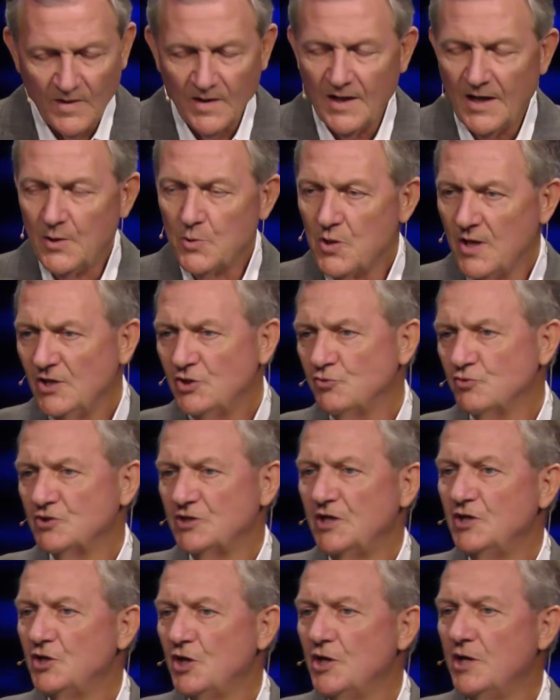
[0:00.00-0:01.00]
it's
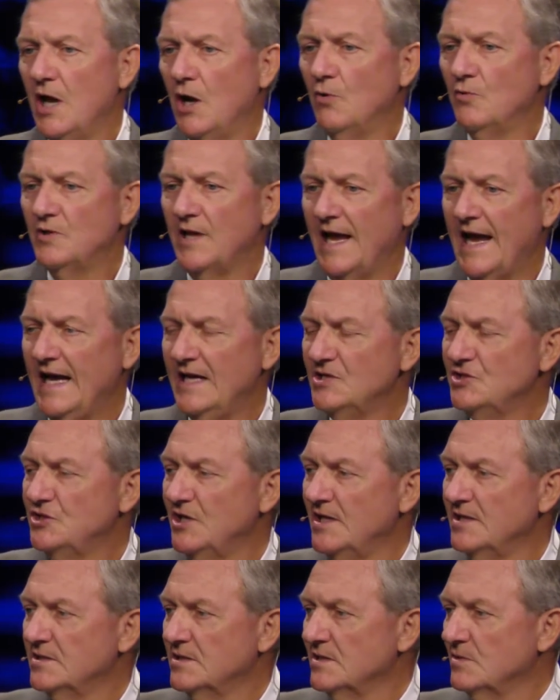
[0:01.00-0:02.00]
interesting to note, they asked
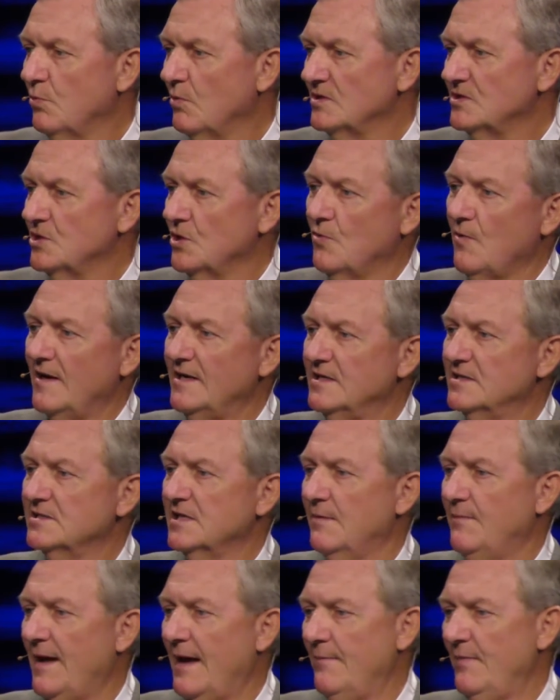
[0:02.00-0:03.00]
Jesus, what's the greatest
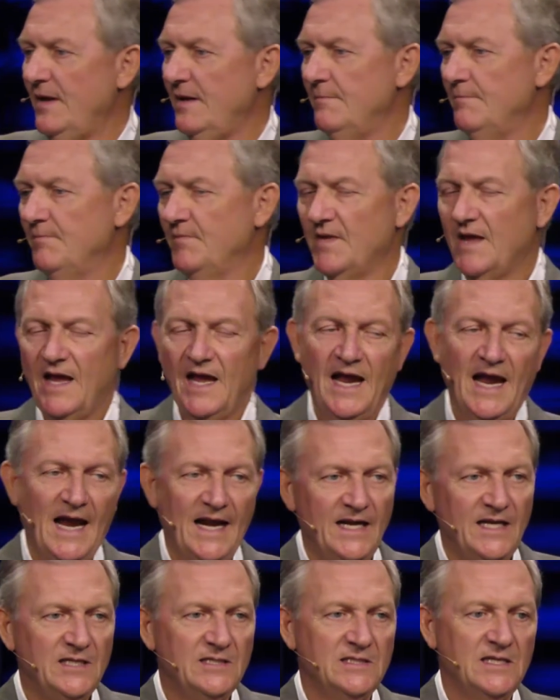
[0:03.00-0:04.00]
commandment? And
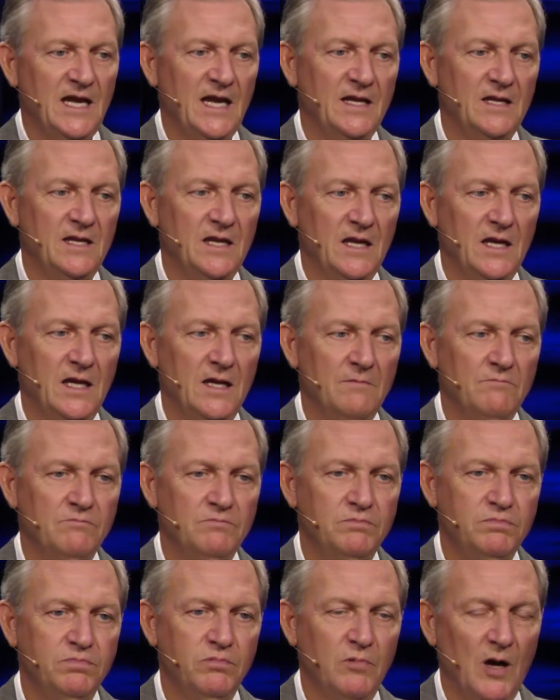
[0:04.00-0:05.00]
he said,
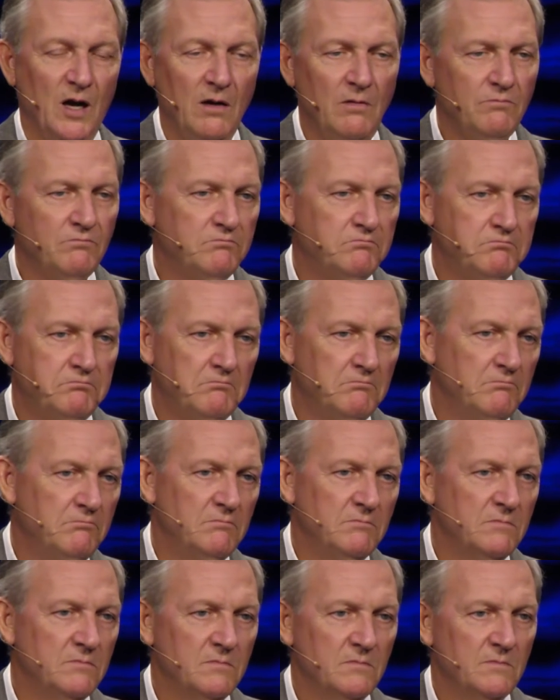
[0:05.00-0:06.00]
well,
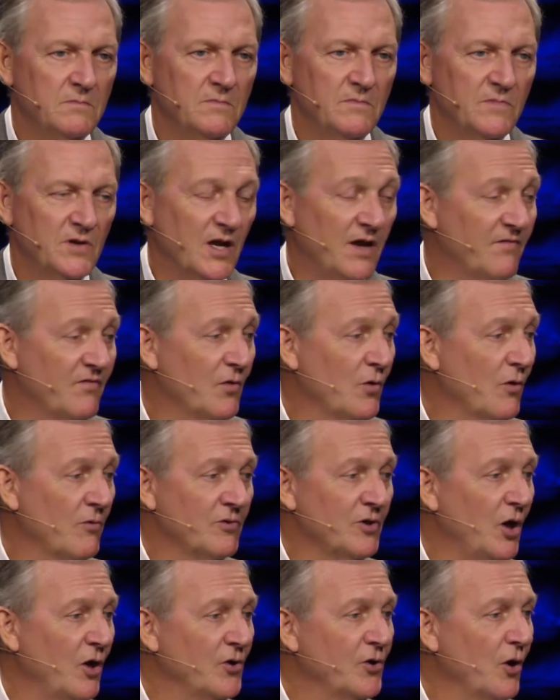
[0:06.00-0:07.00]
love the Lord with
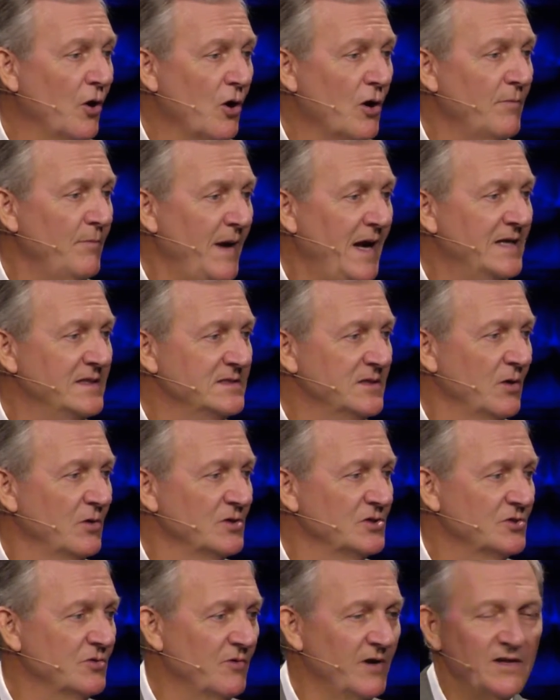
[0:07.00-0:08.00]
all your heart, mind, soul, and
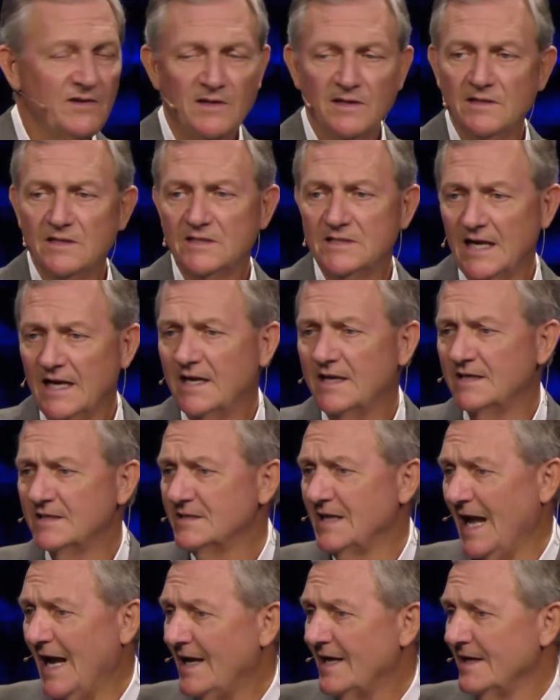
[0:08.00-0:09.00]
strength. And the second is
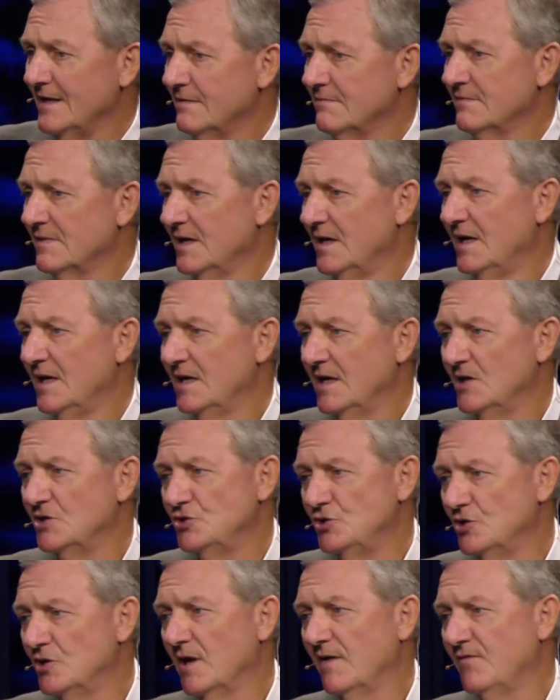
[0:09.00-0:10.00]
like it, that
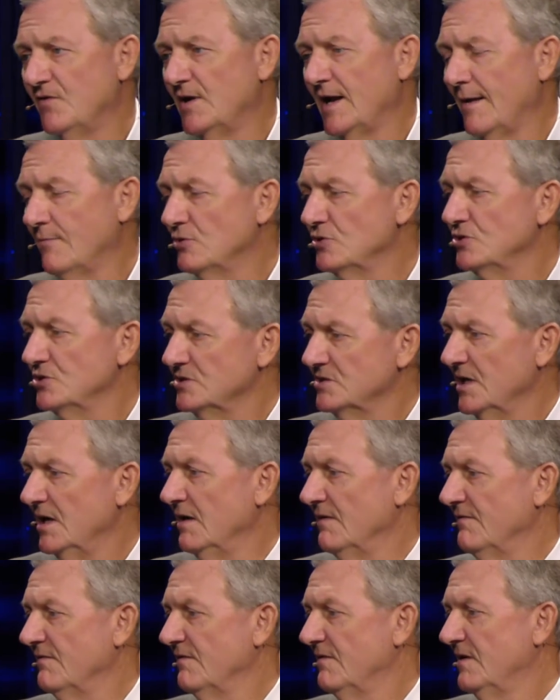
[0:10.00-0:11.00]
you love your neighbor as
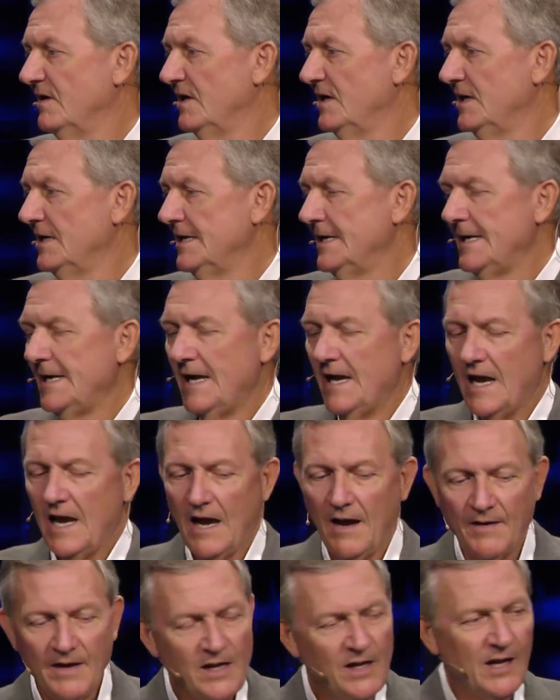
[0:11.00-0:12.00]
yourself.
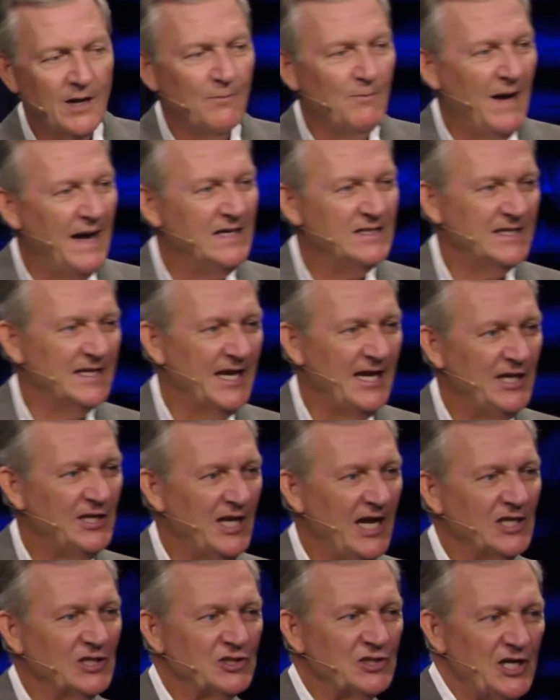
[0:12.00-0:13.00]
Isn't it amazing? He
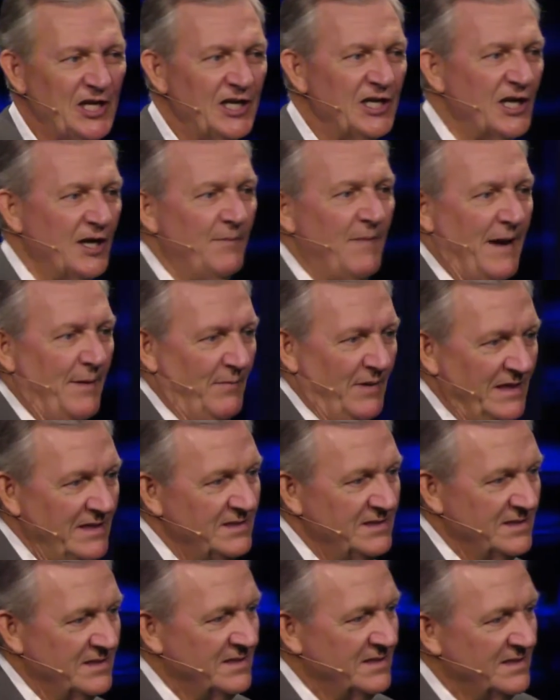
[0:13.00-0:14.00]
takes 10
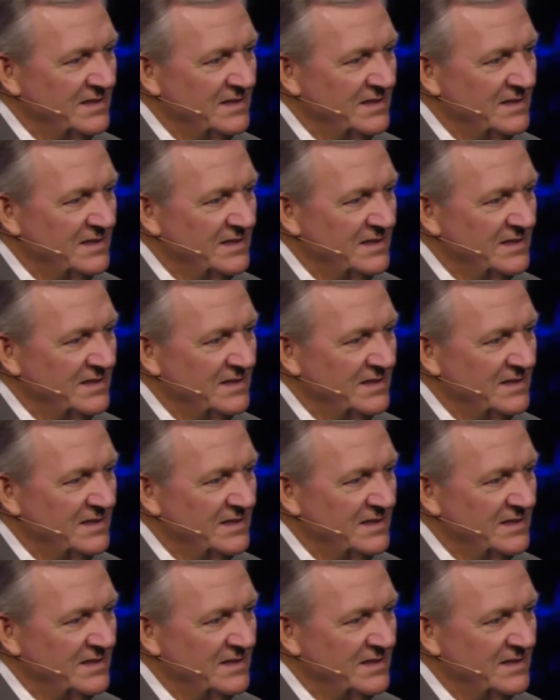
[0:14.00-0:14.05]
commandments